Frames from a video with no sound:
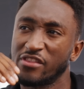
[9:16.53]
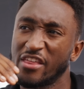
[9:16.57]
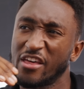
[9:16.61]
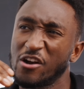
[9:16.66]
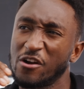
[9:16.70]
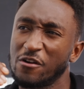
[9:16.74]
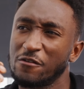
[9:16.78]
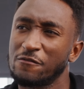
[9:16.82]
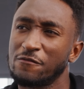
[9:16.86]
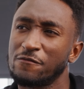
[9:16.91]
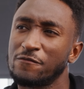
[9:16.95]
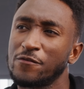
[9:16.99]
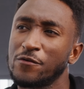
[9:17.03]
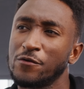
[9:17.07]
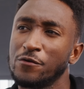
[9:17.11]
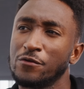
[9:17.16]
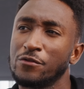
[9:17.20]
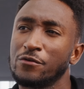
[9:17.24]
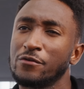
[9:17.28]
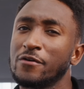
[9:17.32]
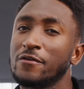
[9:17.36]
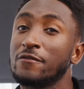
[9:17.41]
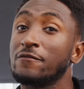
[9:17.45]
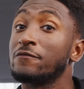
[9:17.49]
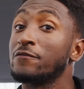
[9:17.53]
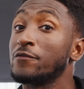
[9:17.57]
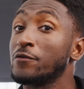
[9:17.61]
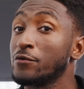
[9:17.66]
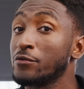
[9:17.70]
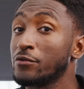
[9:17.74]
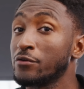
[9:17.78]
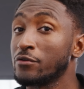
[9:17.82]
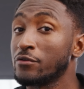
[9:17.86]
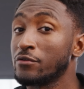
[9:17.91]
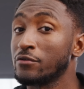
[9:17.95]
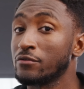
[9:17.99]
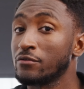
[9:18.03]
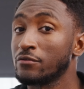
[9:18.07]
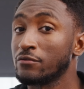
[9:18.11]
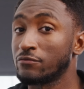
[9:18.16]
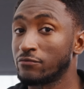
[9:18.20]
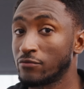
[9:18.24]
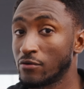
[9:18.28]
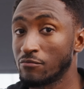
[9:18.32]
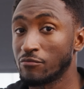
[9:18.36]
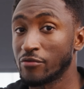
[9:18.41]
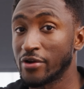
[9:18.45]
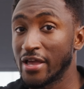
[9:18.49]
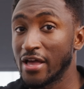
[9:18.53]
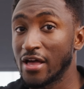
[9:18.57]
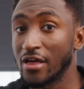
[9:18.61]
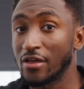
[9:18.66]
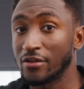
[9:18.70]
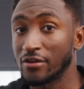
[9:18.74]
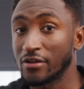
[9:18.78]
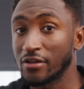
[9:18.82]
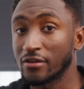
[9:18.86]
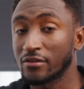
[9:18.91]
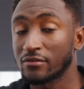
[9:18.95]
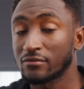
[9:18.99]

that are further and further from reality?